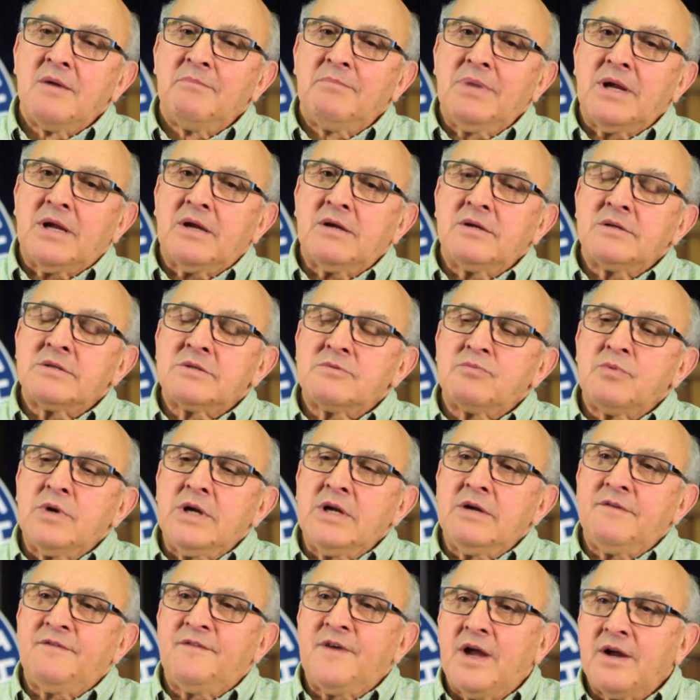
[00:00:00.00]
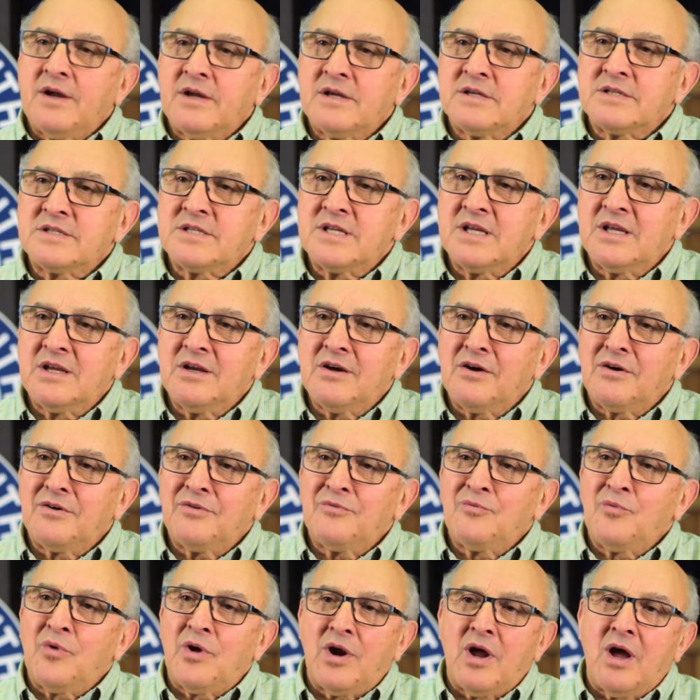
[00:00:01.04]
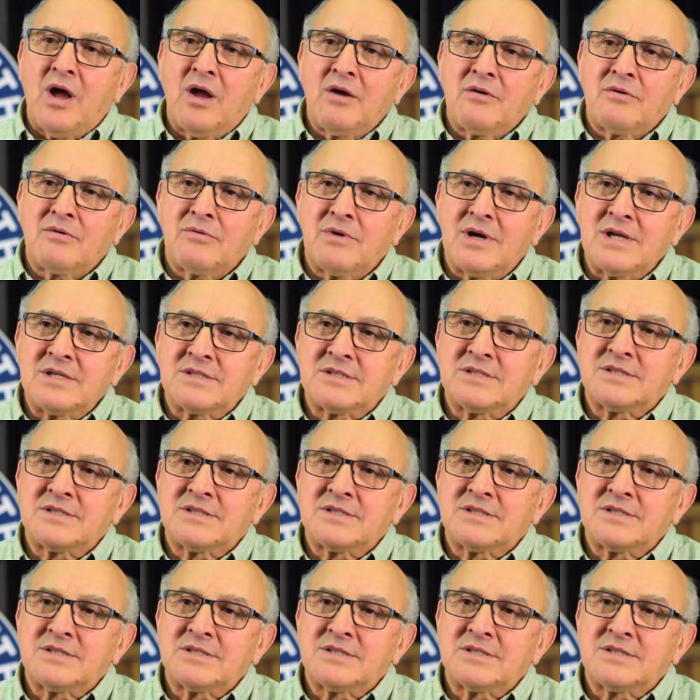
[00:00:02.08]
because we are focusing on what I always